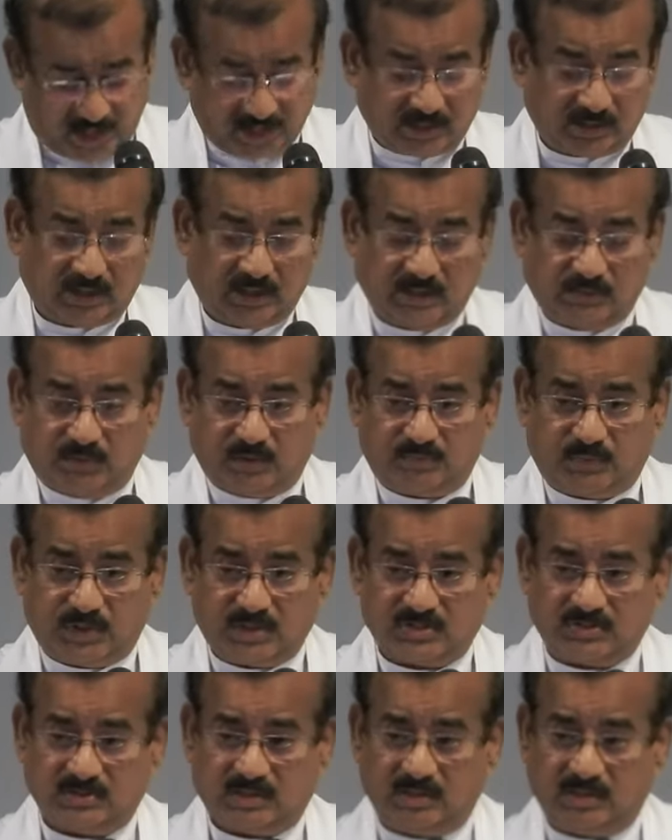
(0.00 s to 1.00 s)
either in our
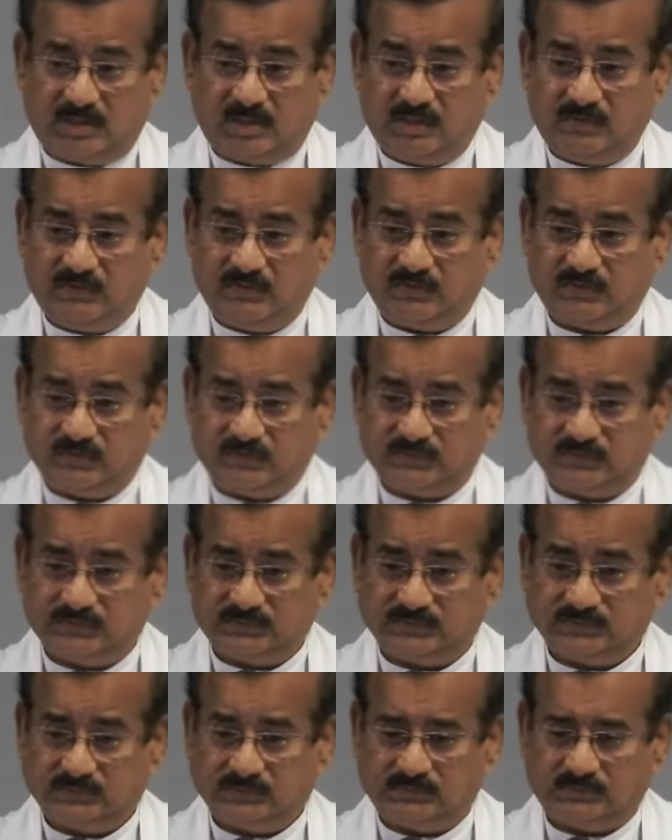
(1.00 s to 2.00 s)
personal life
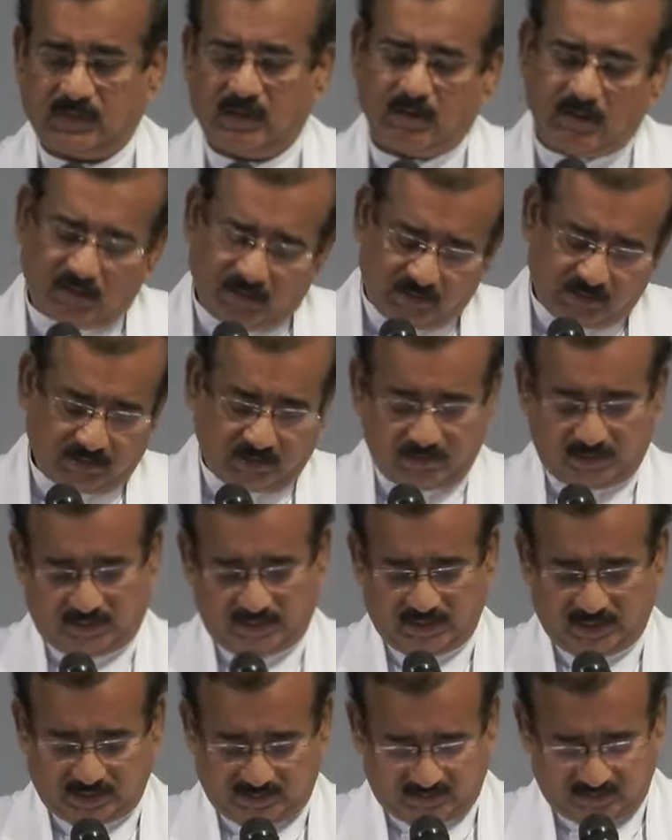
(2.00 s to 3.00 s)

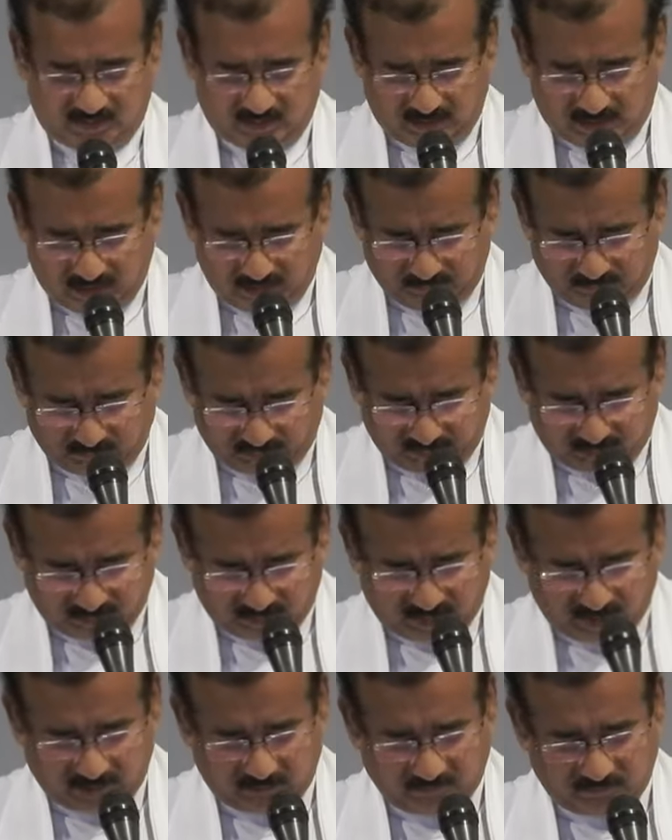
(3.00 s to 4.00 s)
or in our corporate
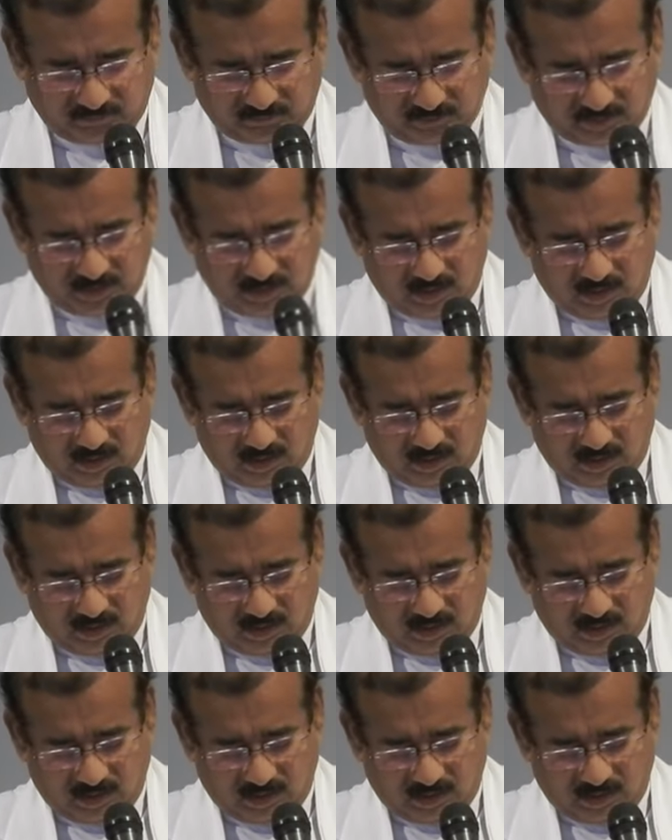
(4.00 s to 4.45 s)
life,